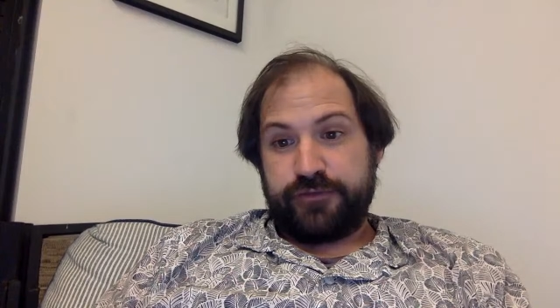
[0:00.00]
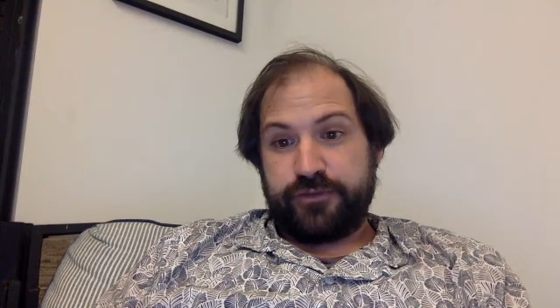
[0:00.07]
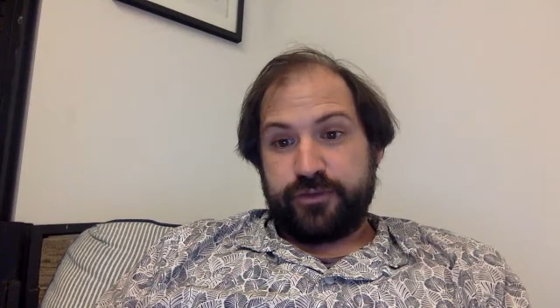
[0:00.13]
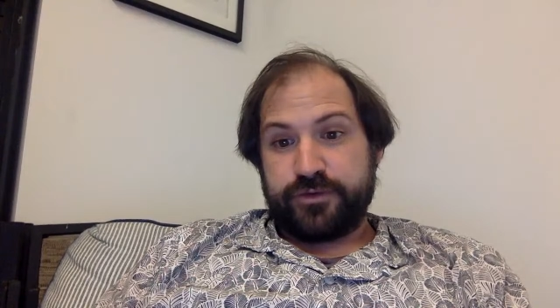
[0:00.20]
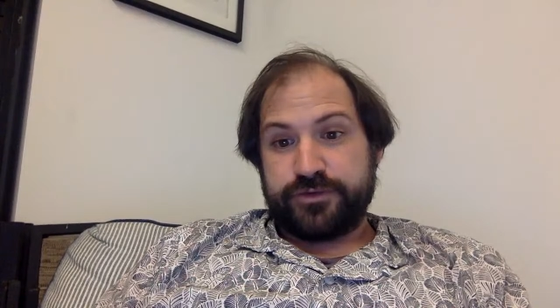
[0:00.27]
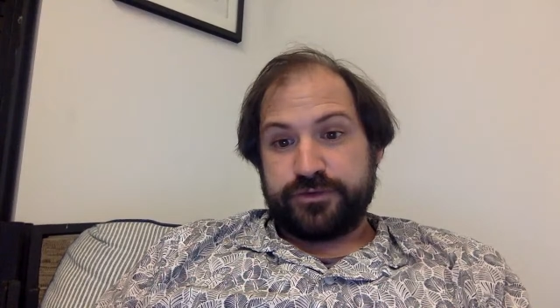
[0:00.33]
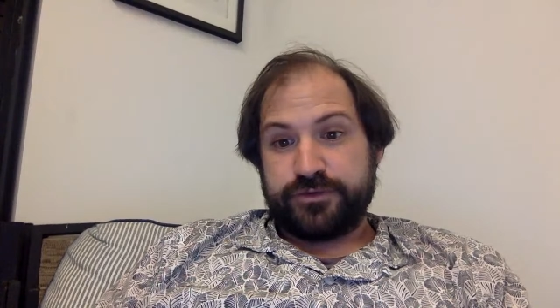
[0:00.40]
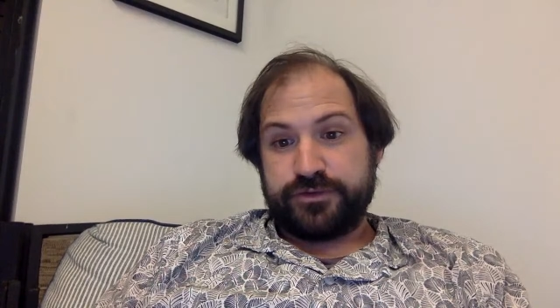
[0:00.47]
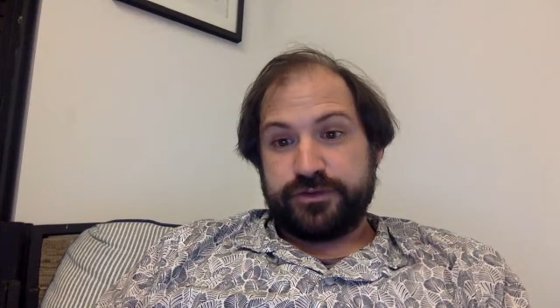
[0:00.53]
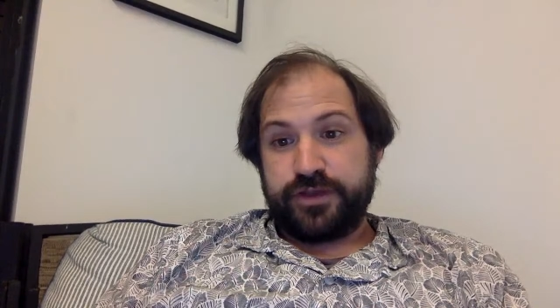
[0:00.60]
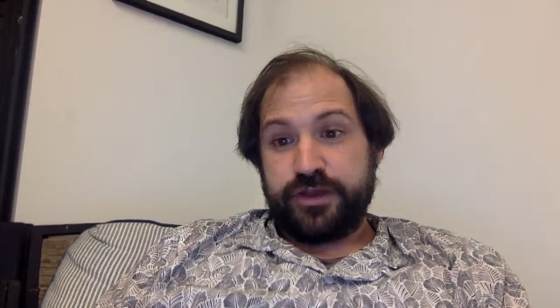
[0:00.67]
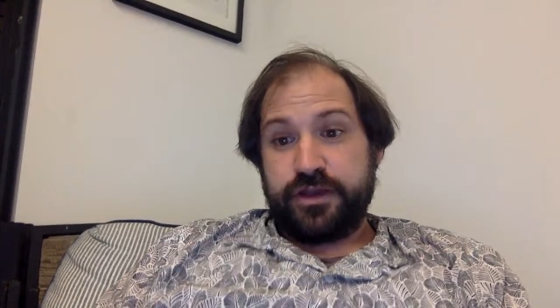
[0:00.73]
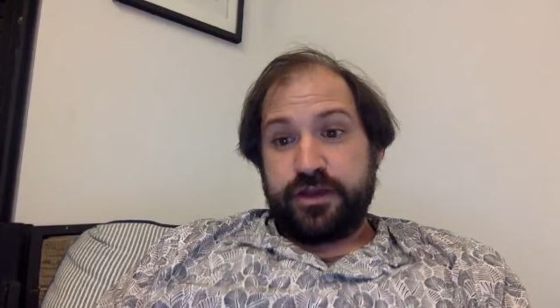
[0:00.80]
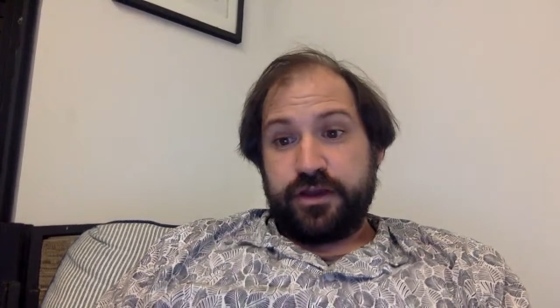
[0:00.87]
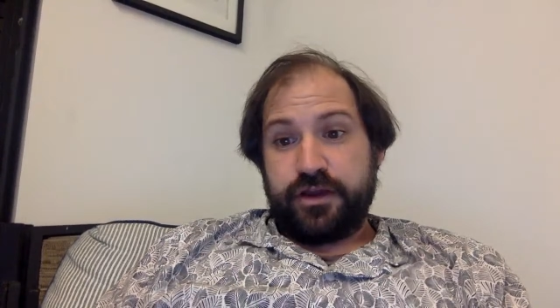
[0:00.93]
forces
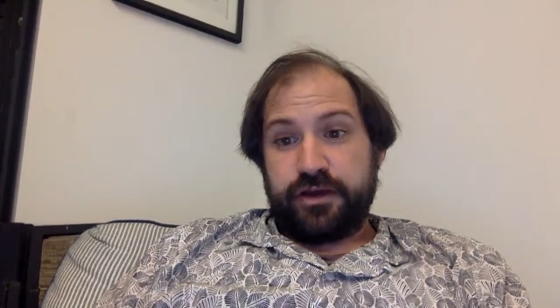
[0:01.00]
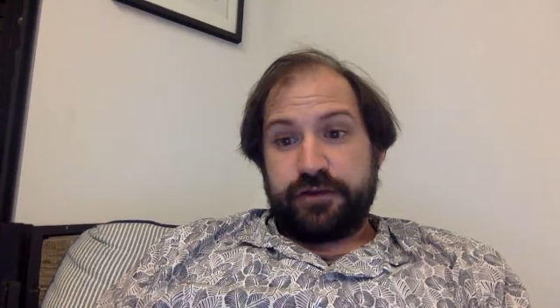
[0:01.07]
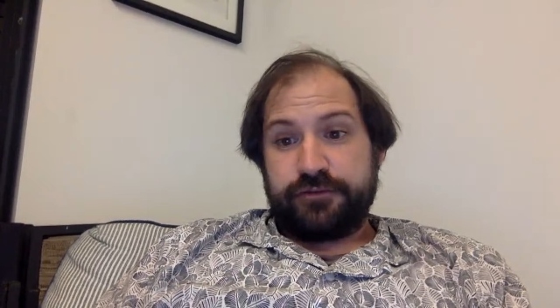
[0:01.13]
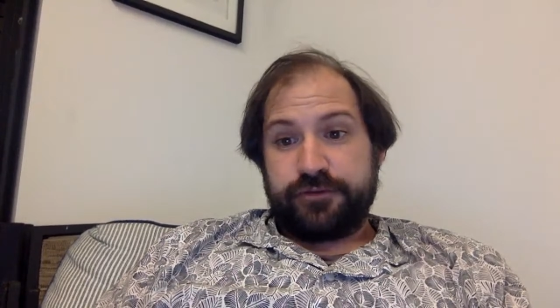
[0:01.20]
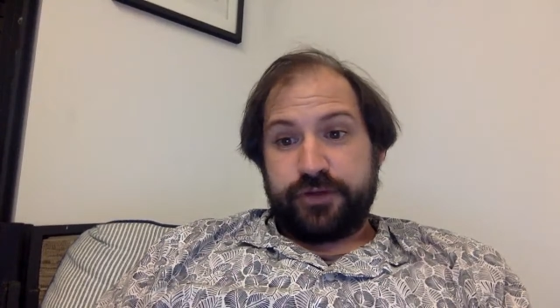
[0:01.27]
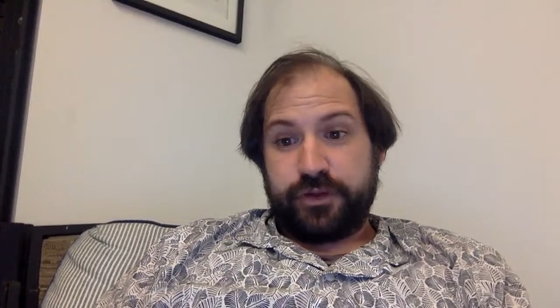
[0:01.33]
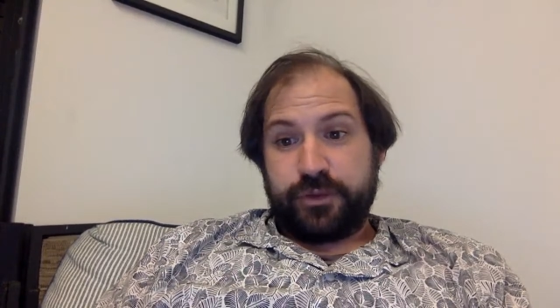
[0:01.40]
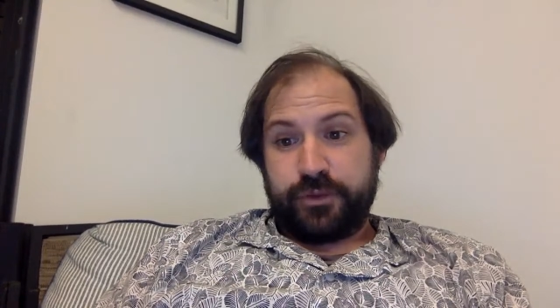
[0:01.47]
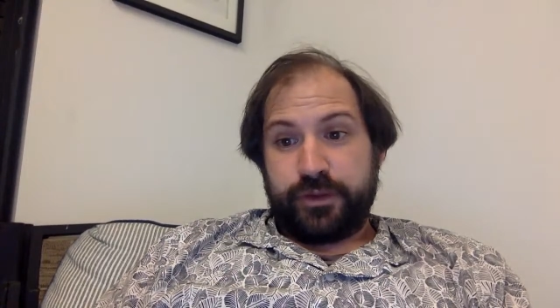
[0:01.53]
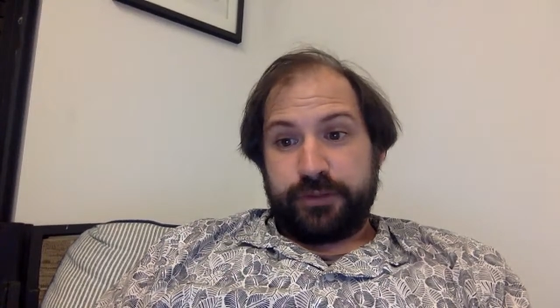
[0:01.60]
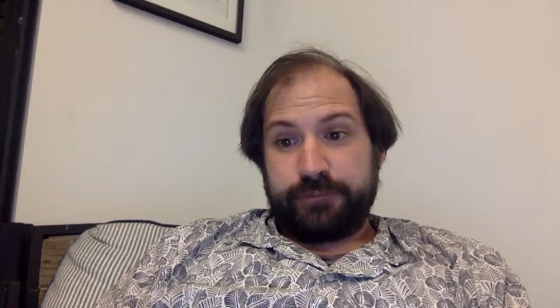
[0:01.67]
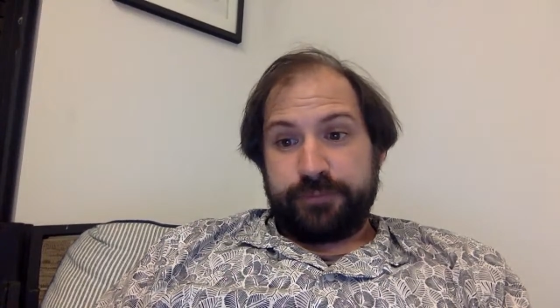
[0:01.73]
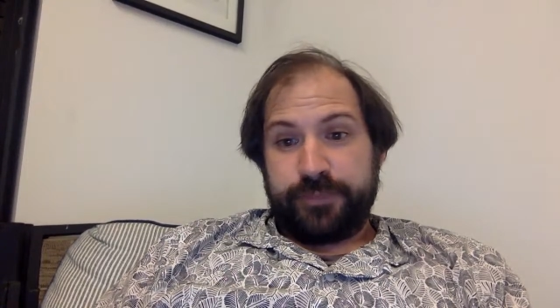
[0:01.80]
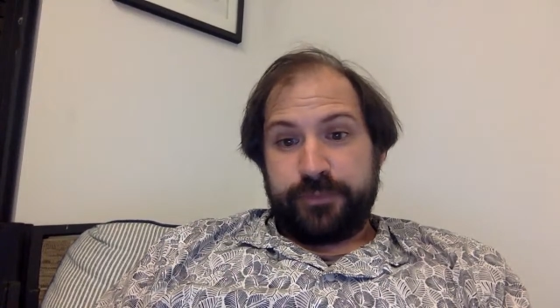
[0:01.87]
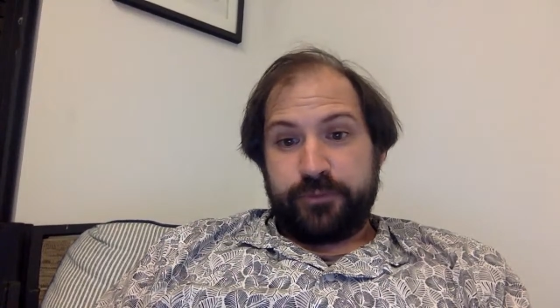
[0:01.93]
following
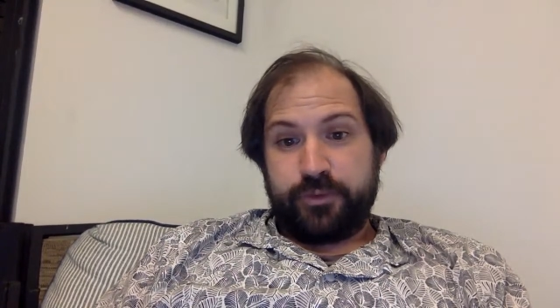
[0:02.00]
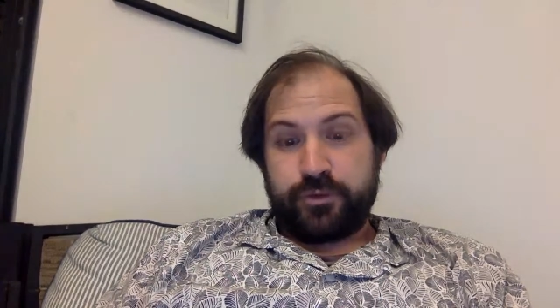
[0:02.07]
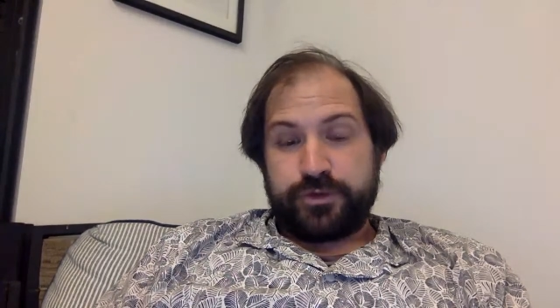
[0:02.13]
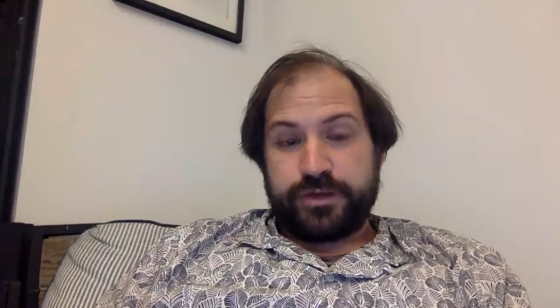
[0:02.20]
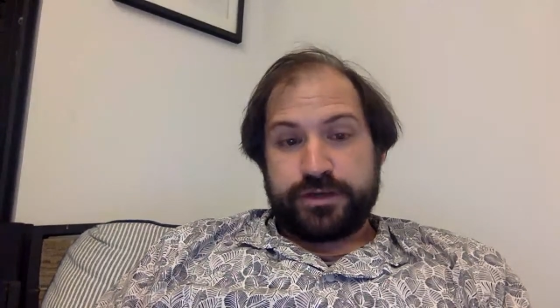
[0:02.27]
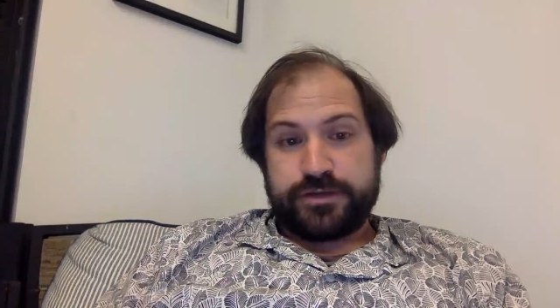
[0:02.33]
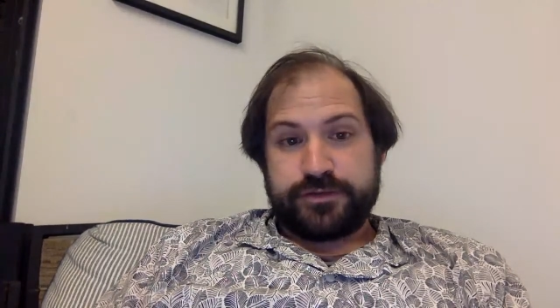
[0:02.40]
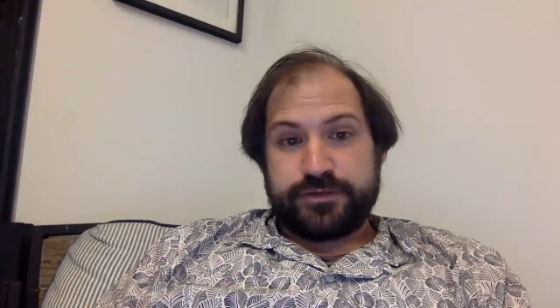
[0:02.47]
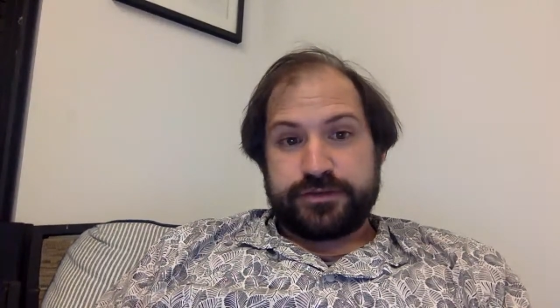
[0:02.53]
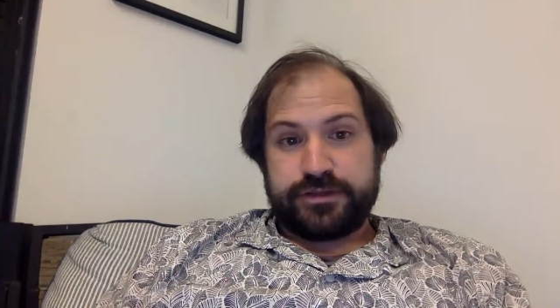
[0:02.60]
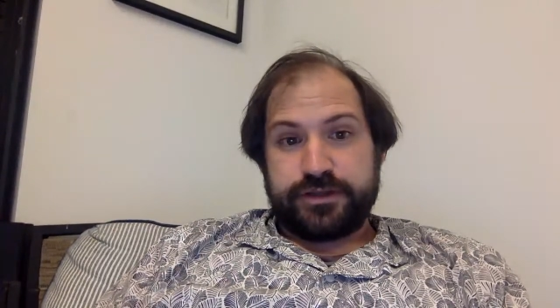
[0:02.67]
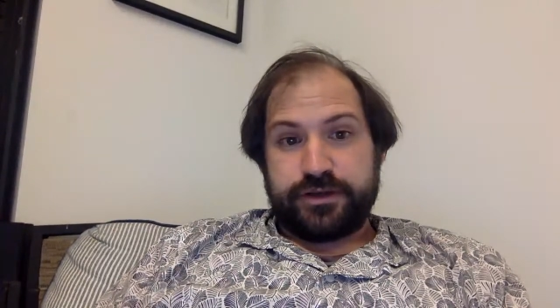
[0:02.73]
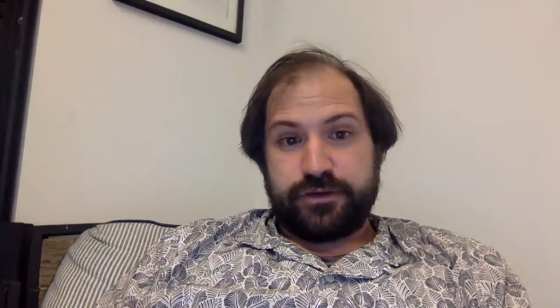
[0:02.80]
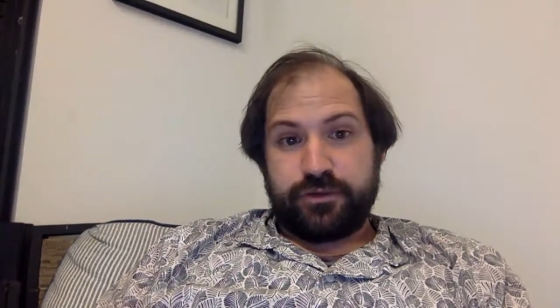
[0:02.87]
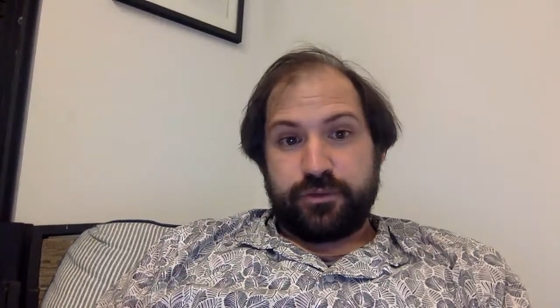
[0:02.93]
the rotation of the
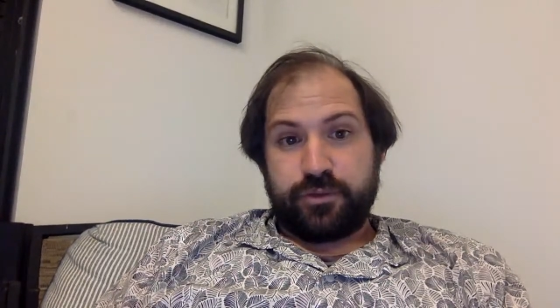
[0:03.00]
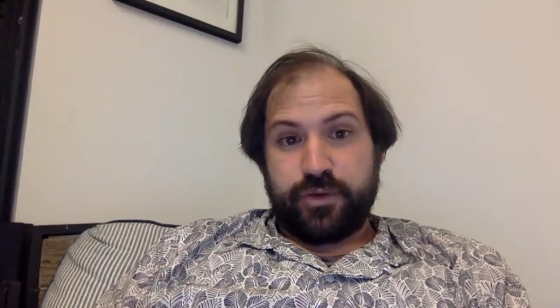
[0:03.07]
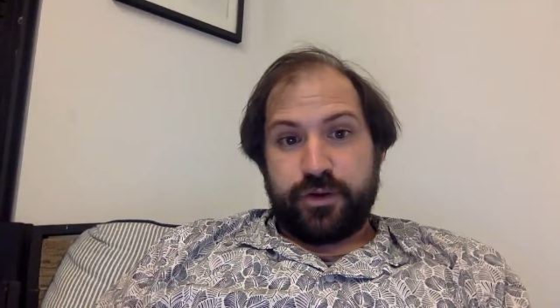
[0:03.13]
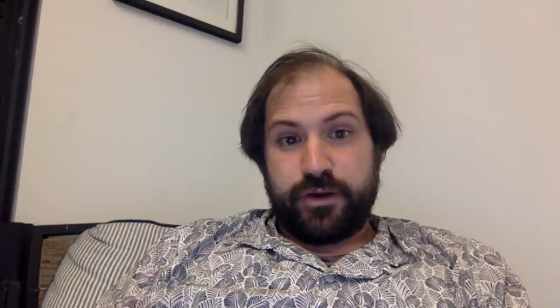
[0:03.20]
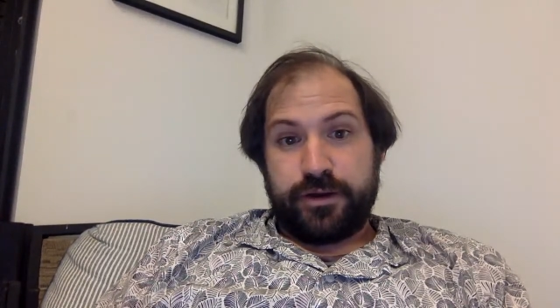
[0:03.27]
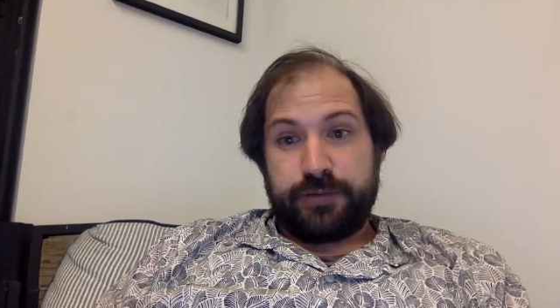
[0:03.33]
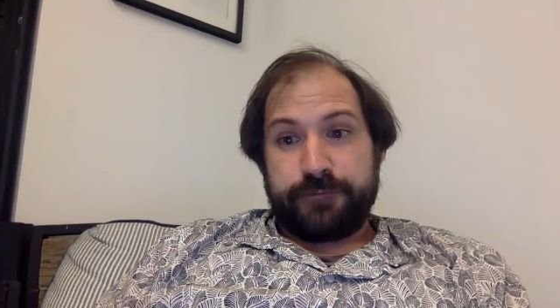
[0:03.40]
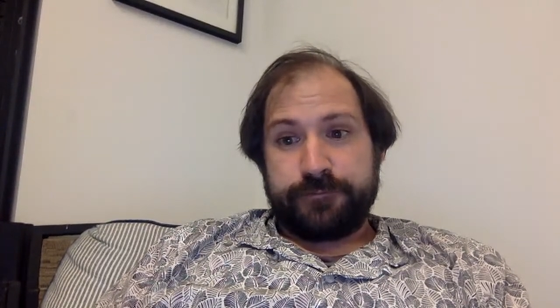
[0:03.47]
cylindrical rod.